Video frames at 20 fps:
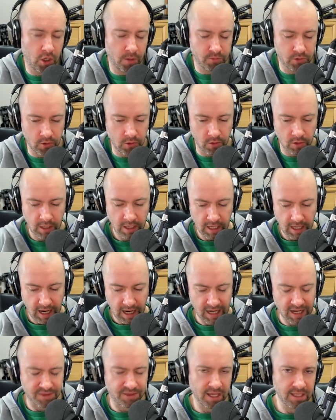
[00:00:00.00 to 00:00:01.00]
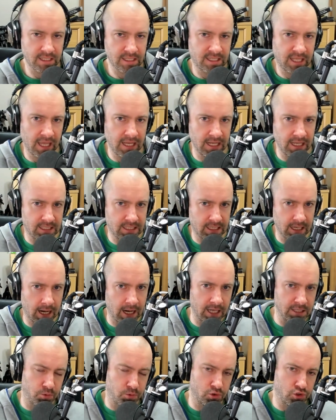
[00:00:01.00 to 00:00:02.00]
it will drop to. And I think the ten eighty
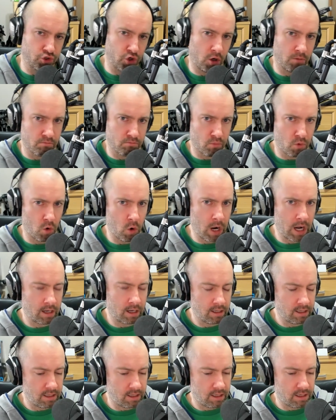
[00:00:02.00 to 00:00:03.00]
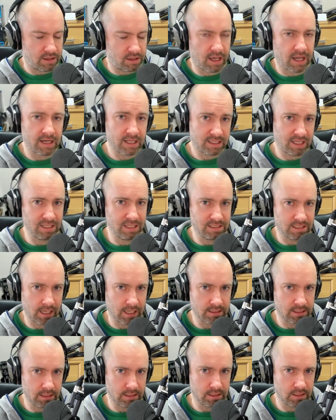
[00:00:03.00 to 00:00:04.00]
Ti's will drop more than the ten
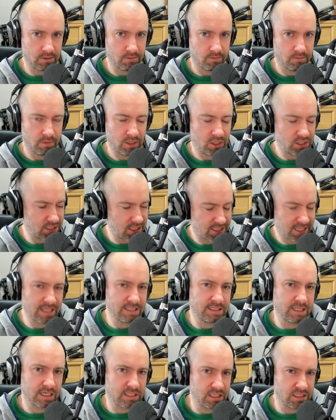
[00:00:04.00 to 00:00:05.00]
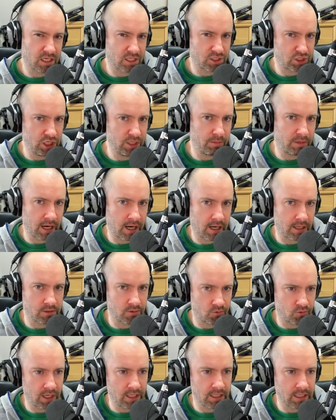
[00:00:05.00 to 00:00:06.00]
sixties because the ten sixties are cheap
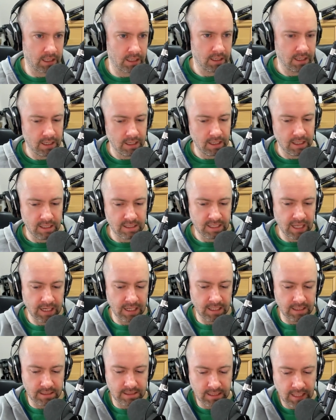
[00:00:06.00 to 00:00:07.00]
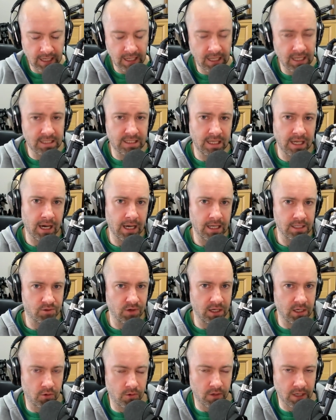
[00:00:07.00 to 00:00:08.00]
card already. ten eighty
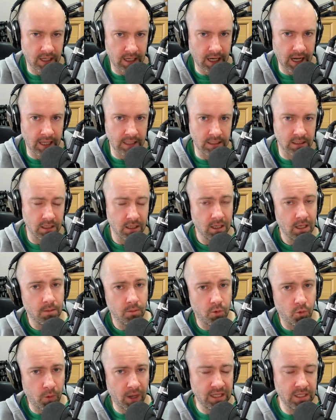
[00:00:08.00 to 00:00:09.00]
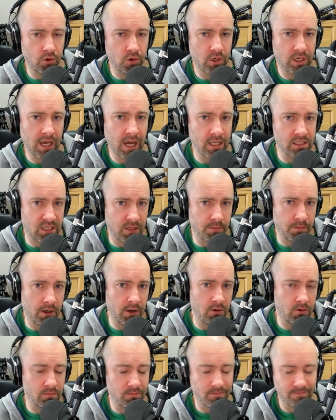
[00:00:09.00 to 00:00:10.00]
Ti's right now are a grand, but when the new cards come
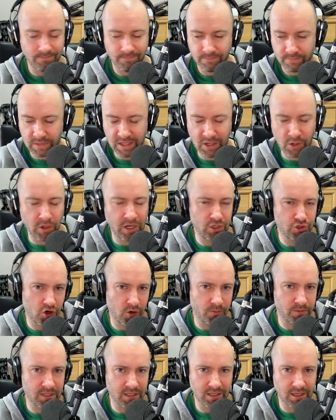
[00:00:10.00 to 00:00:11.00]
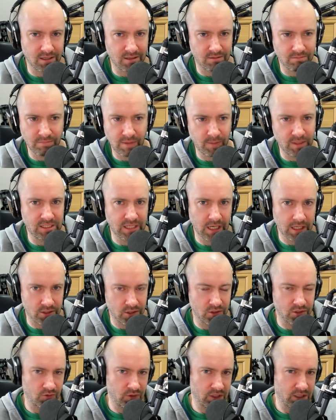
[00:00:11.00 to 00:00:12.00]
out, they're going to drop to like maybe
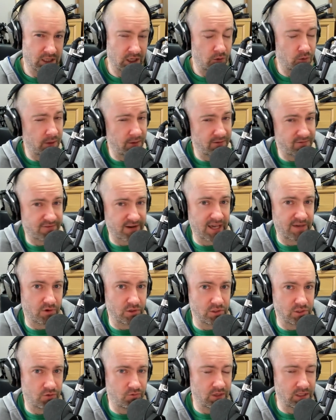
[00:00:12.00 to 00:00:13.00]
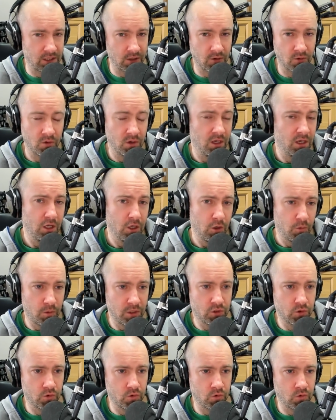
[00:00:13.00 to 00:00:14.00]
six hundred retail or maybe five hundred retail.
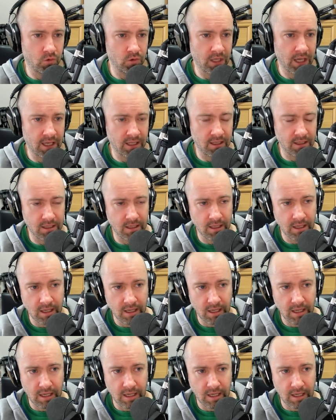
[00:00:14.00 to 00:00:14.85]
We don't know yet.